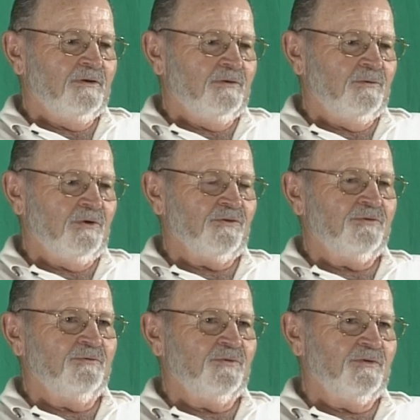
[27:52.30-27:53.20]
Well,
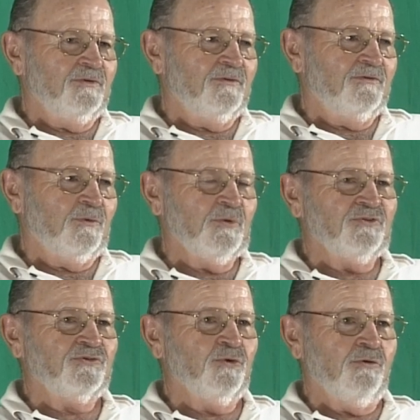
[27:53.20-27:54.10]
for me,
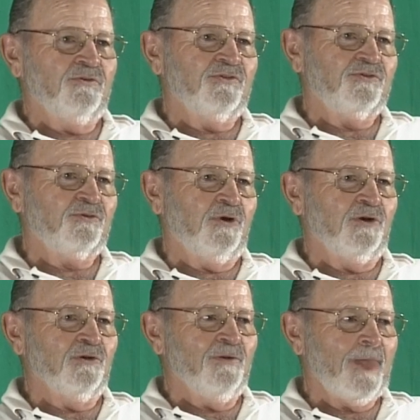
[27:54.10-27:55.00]
school was a
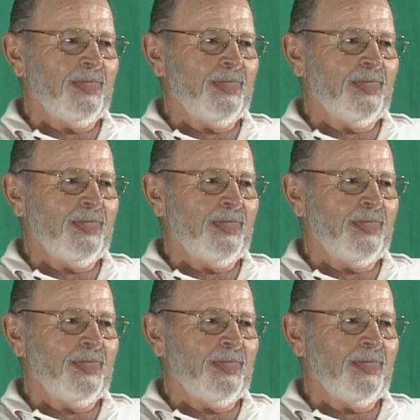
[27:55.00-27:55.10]
struggle,